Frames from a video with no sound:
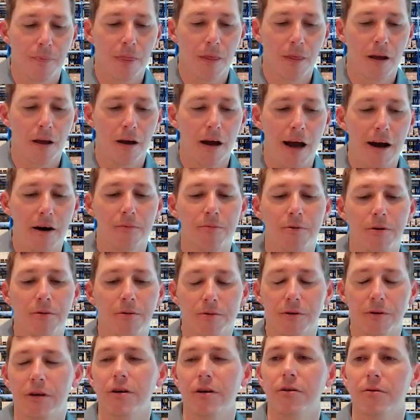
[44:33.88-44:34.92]
how
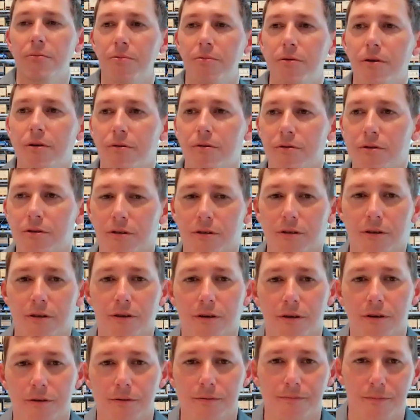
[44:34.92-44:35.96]
people can approach,
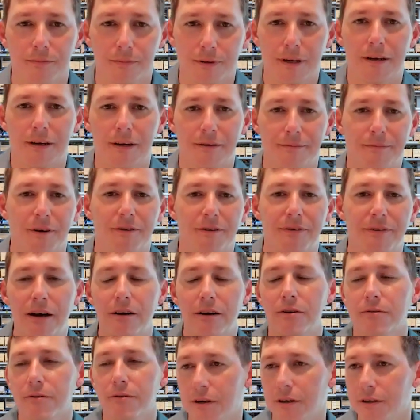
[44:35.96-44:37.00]

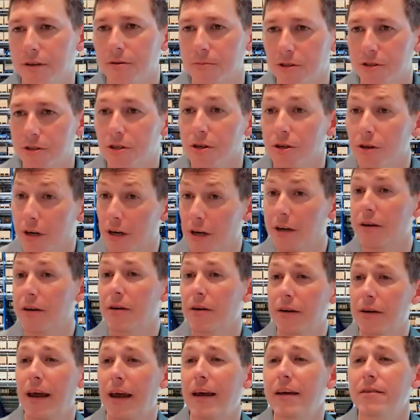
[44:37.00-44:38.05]
evaluating the maturity and then
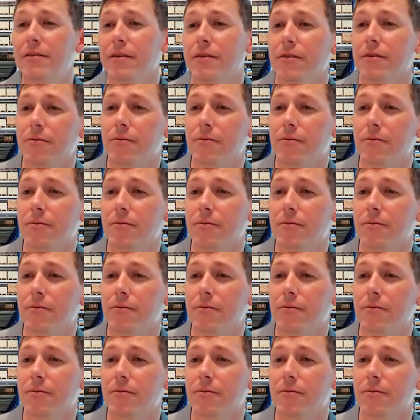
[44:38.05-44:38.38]
enhancing the